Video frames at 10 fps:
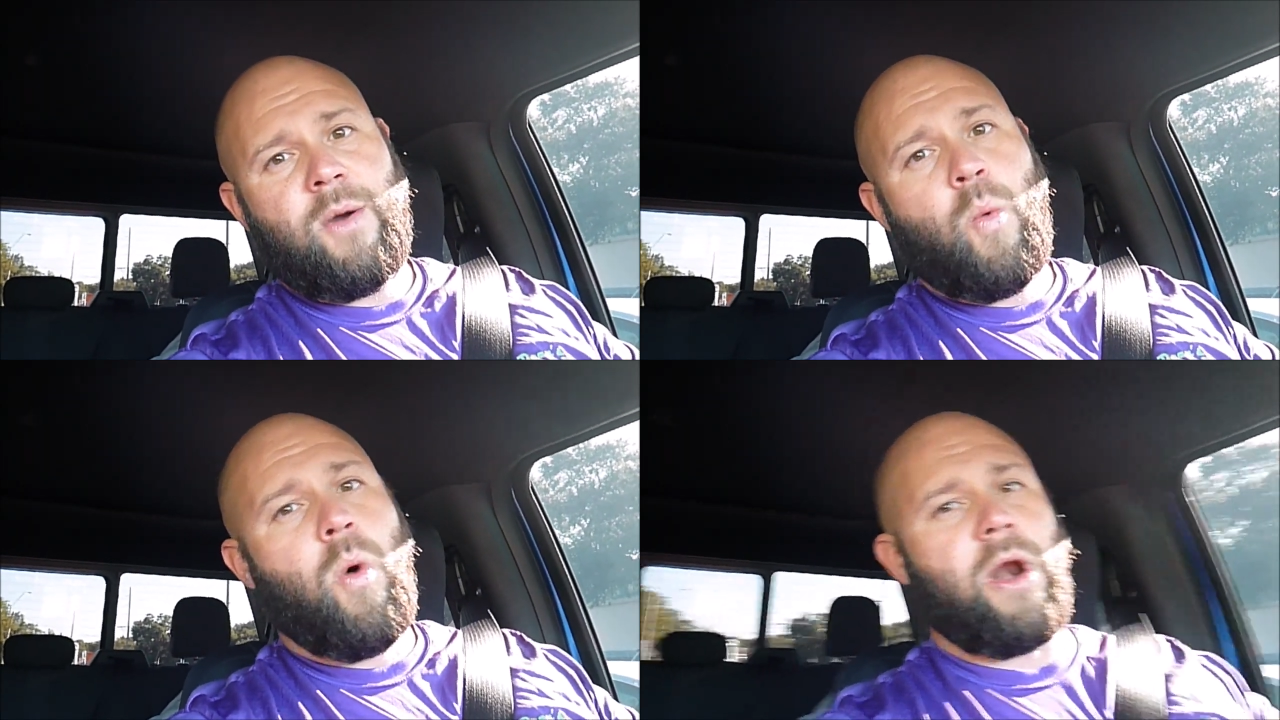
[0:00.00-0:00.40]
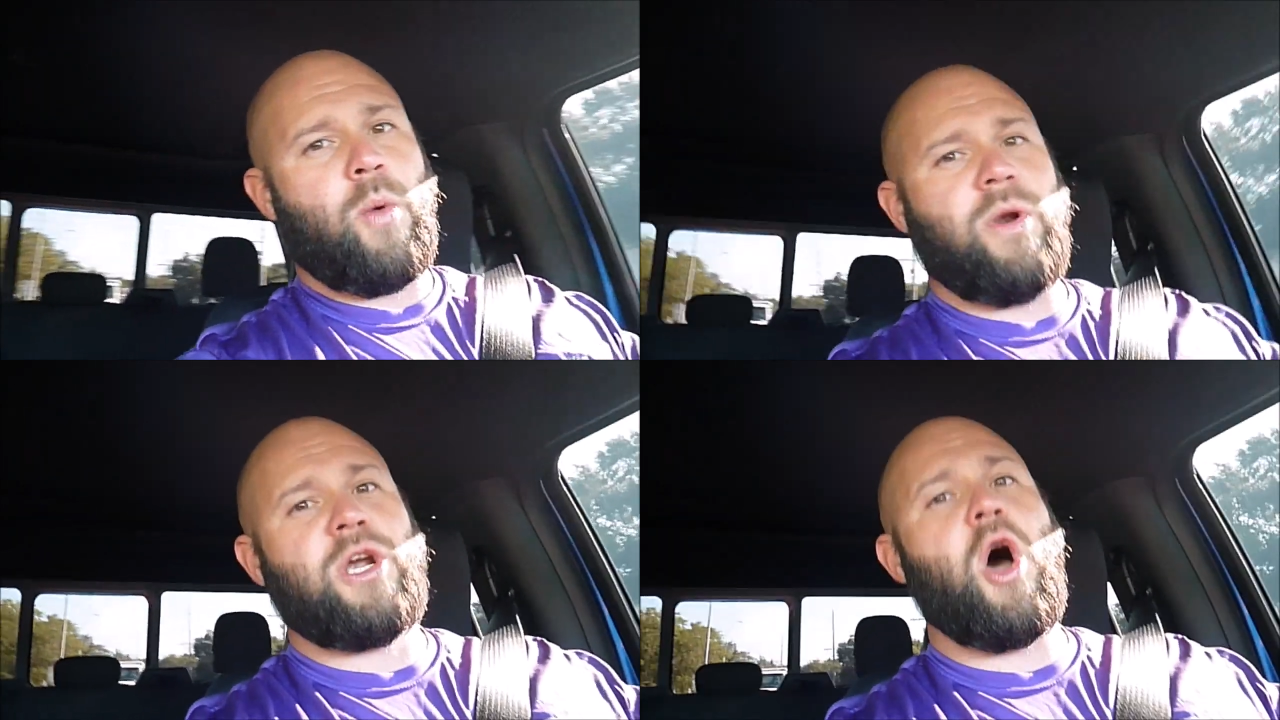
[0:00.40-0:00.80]
what
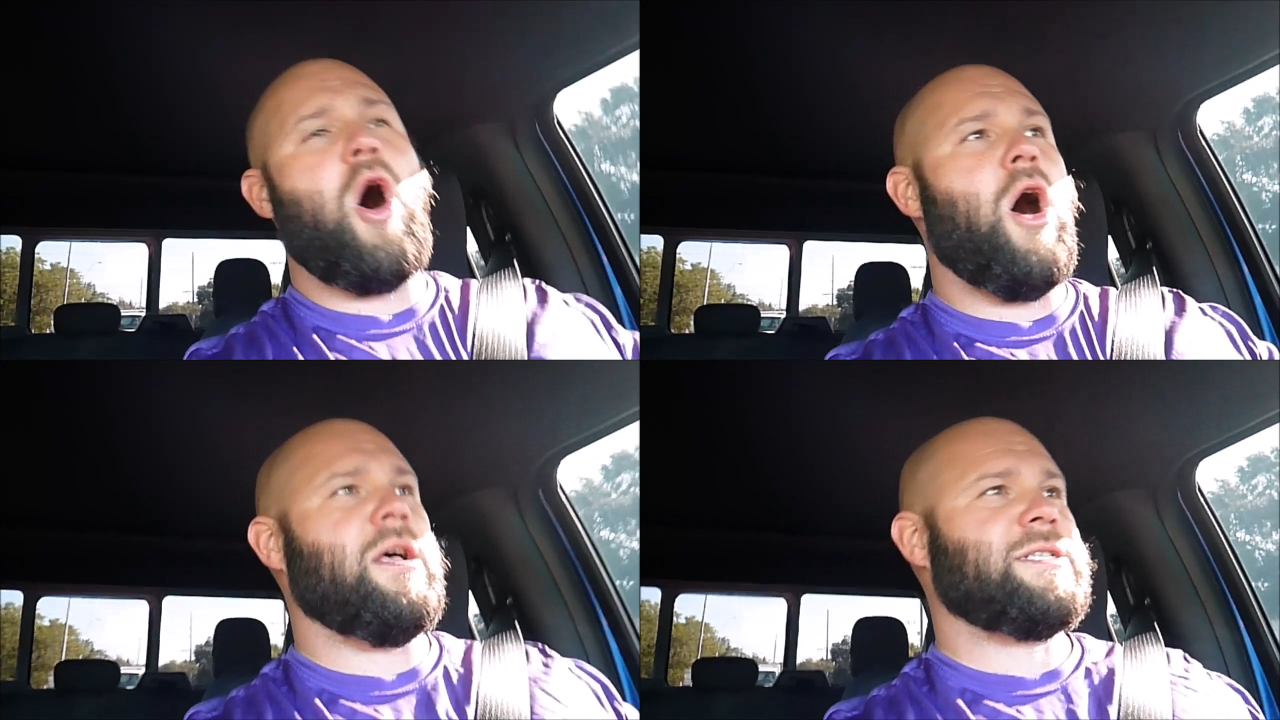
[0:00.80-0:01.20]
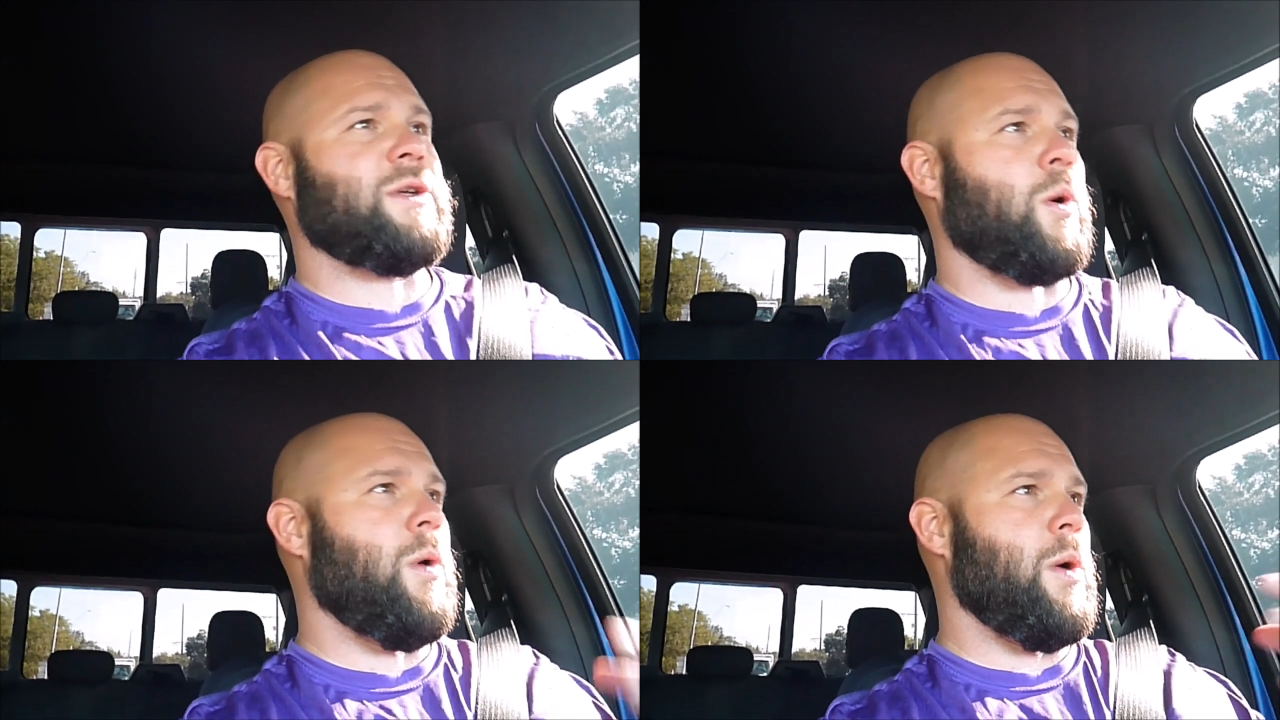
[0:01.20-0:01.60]
it would
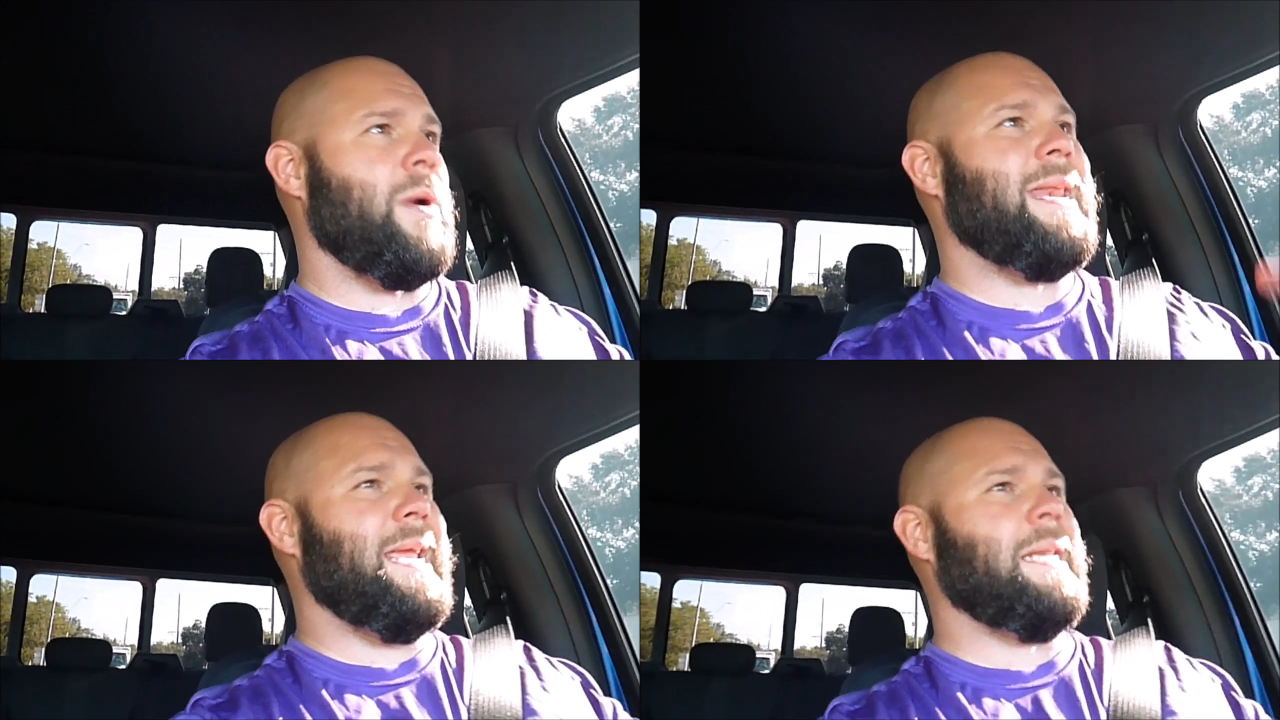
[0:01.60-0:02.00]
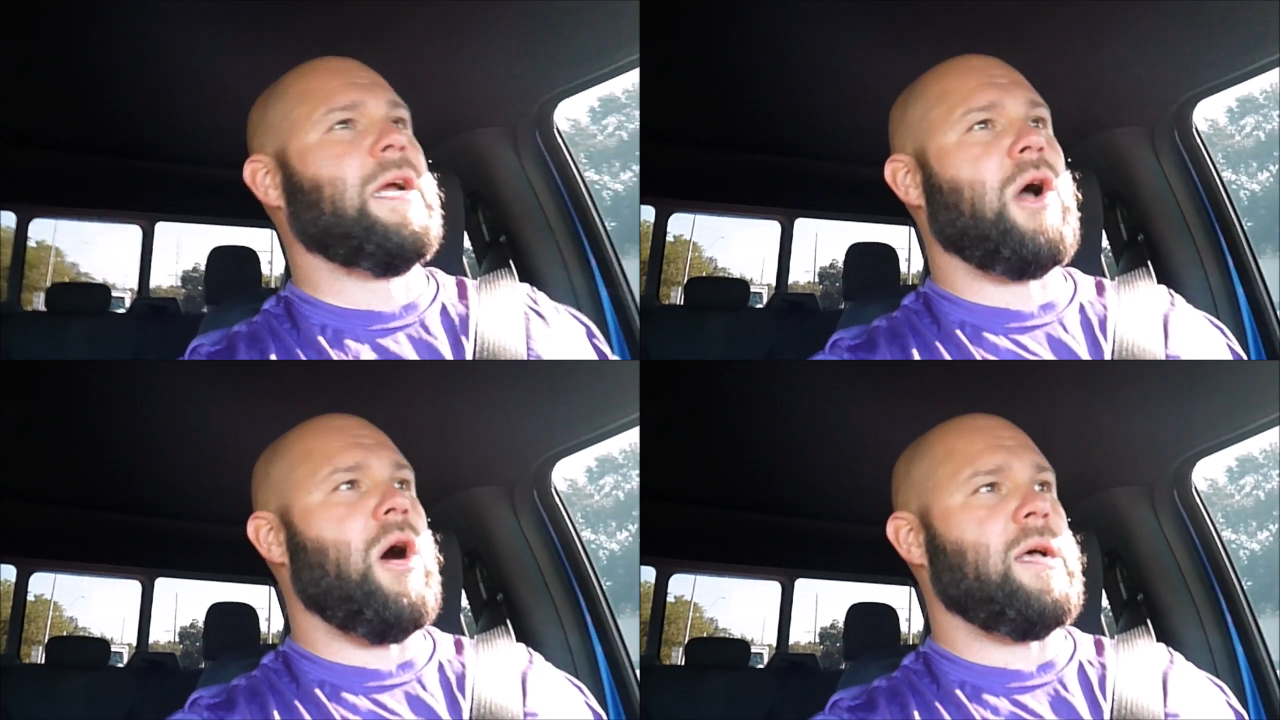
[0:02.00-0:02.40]
cost or what it would need to
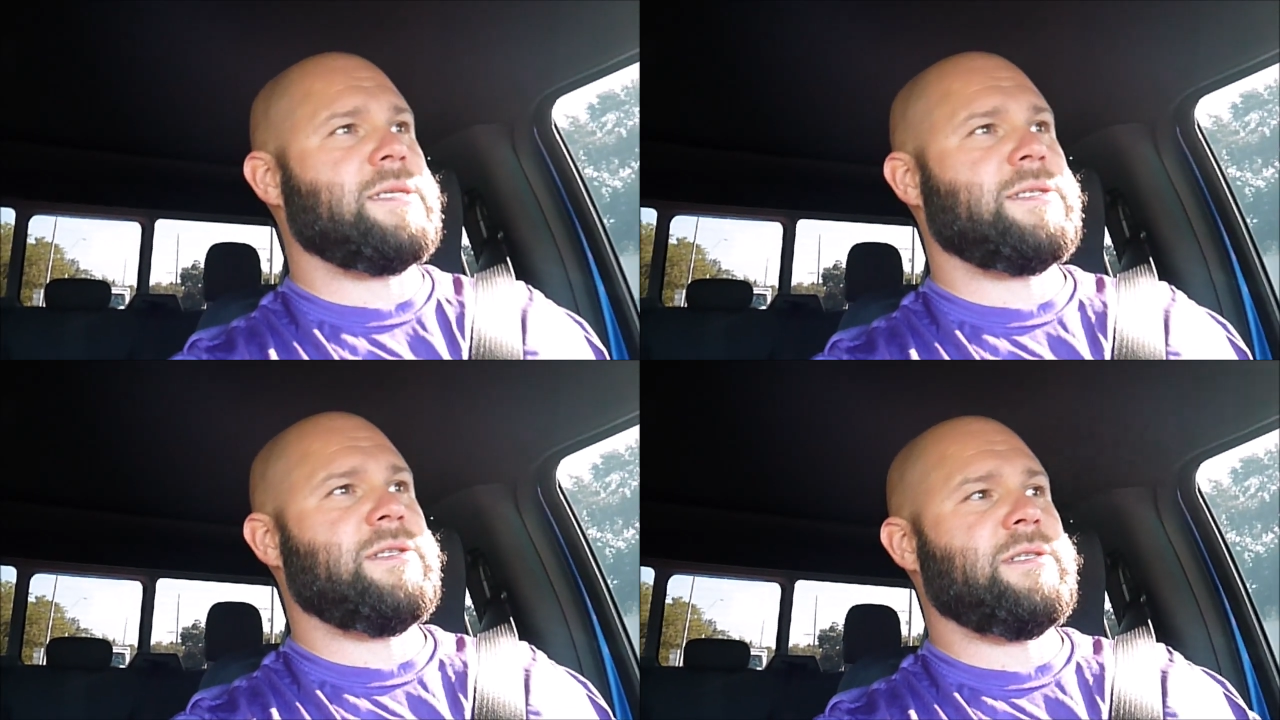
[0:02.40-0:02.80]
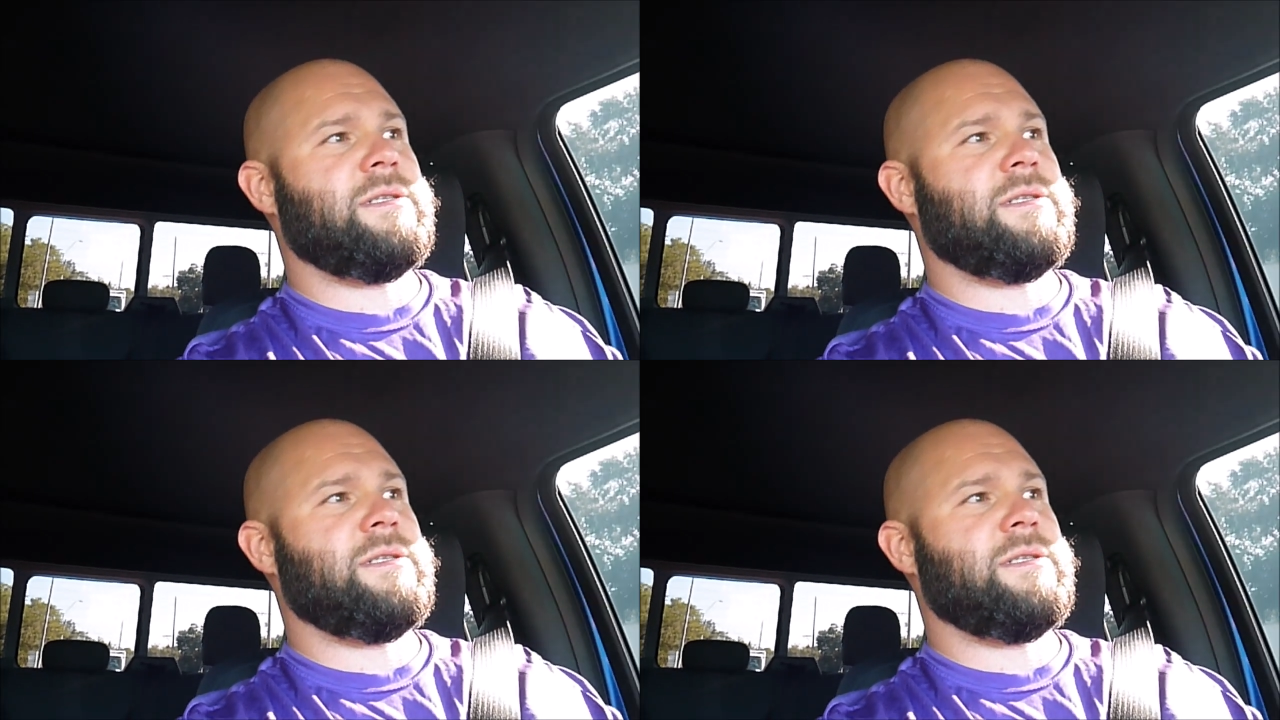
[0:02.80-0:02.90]
cost